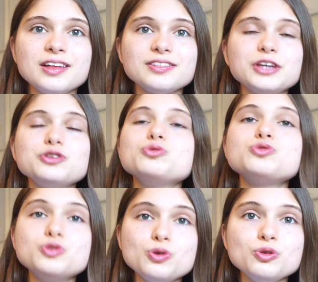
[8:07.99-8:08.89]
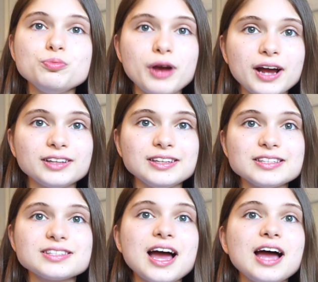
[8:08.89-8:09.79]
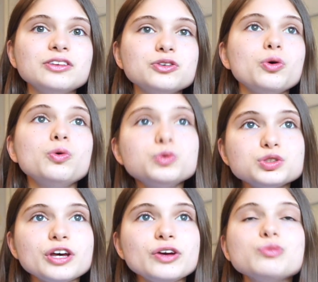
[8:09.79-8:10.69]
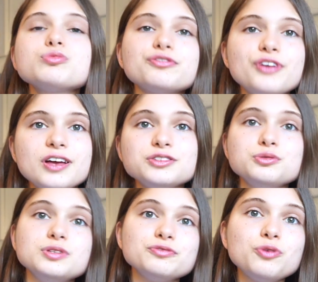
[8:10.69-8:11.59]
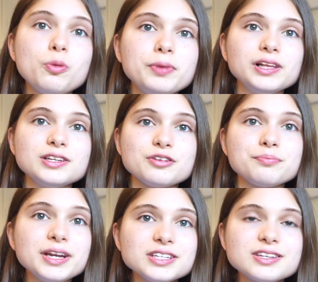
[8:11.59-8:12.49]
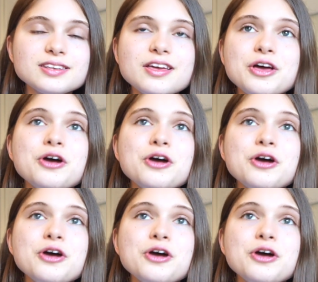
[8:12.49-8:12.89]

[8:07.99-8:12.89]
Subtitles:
that you do practice, and also refer to the 4 pillars of medicine,